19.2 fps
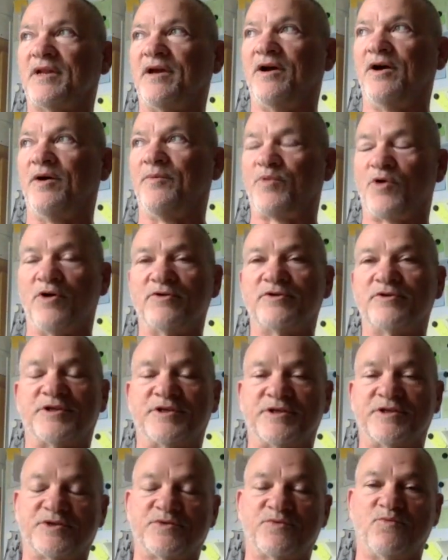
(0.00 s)

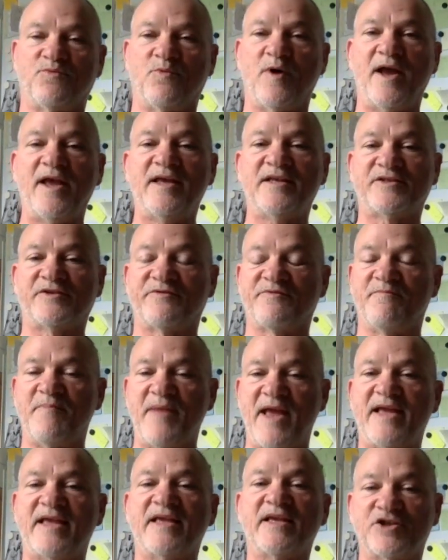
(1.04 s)
approaches, ways of
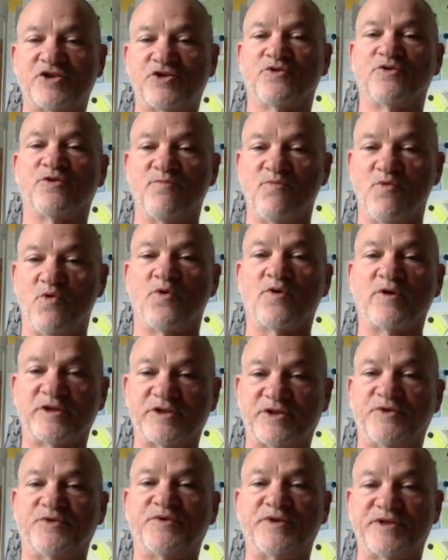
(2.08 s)
making sure more
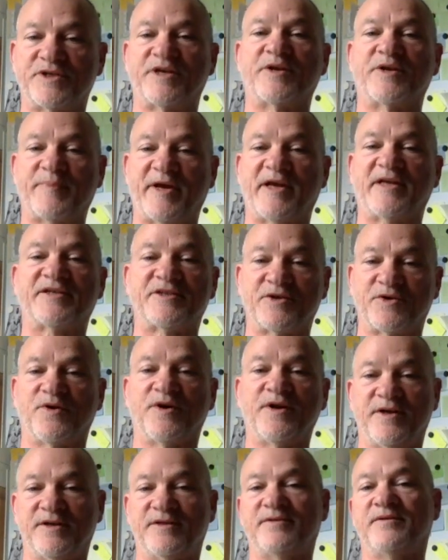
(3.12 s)
students get a passing
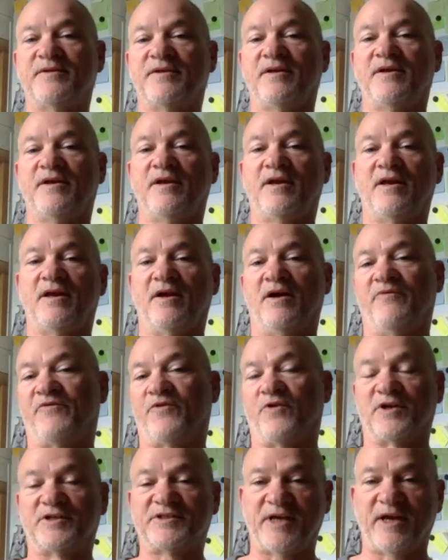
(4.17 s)
grade.
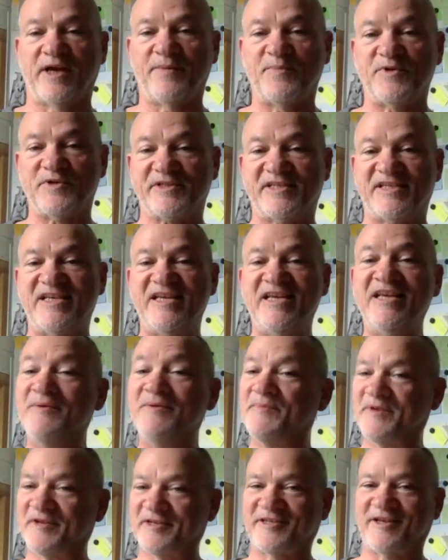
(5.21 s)
For example,
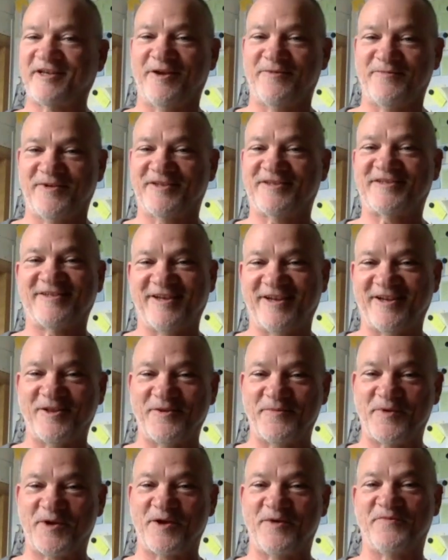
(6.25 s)
team assignments suddenly
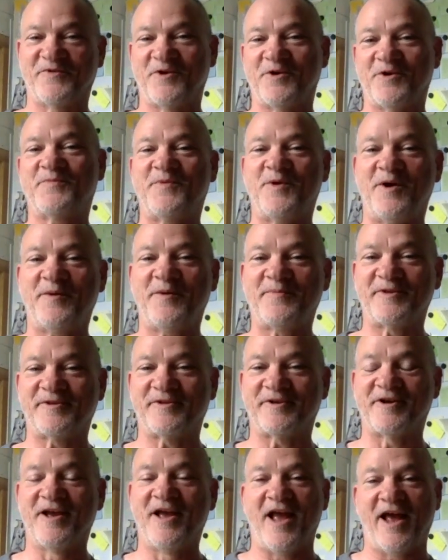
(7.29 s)
become very
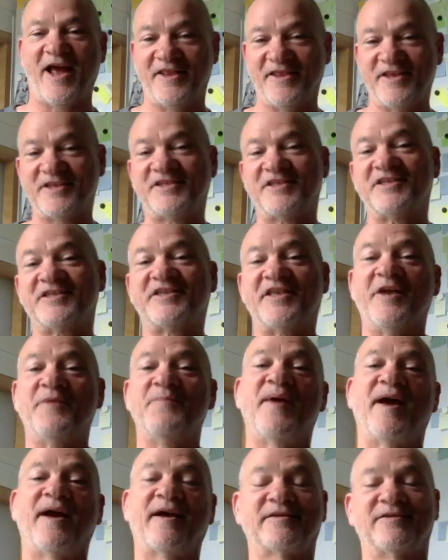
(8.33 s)
popular. And this is then
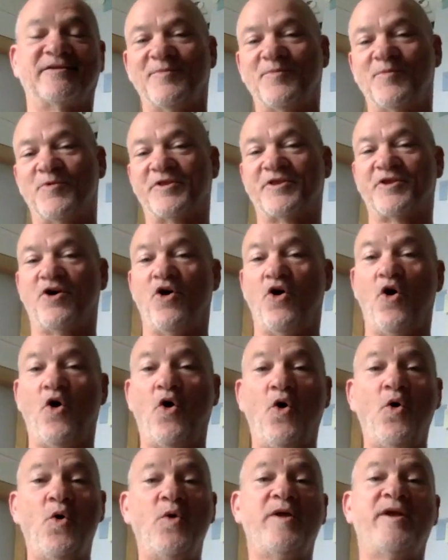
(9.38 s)
backed up with a
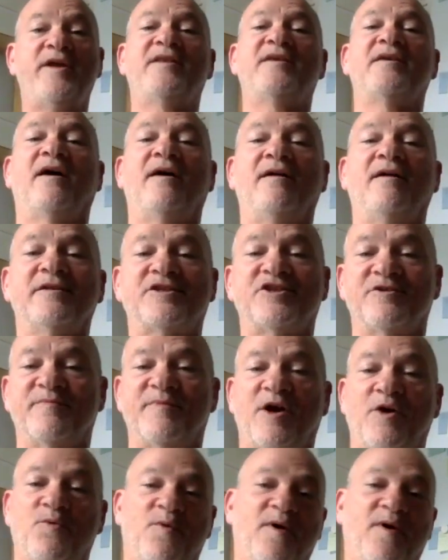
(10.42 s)
whole ideology
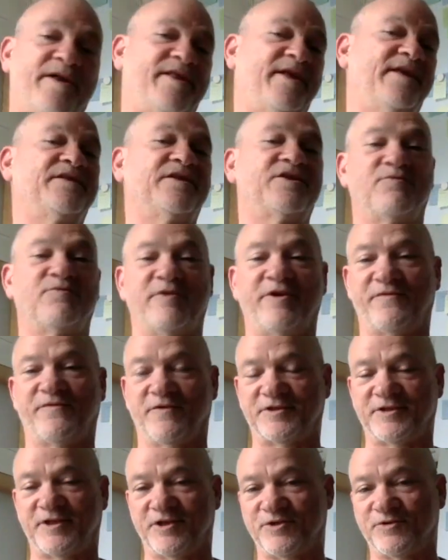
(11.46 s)
about why that's a
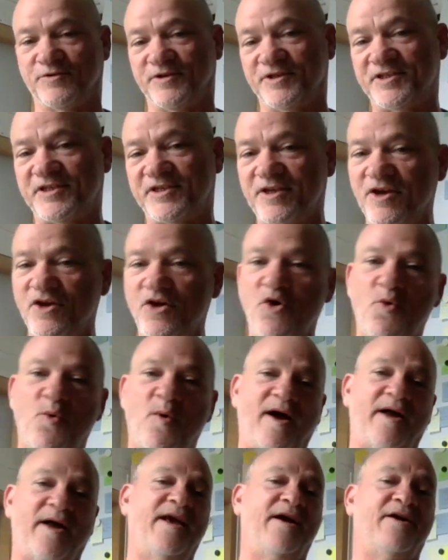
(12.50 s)
21st century skill,
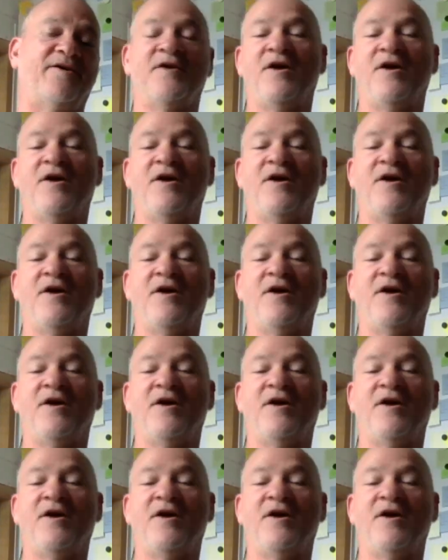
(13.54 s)
why now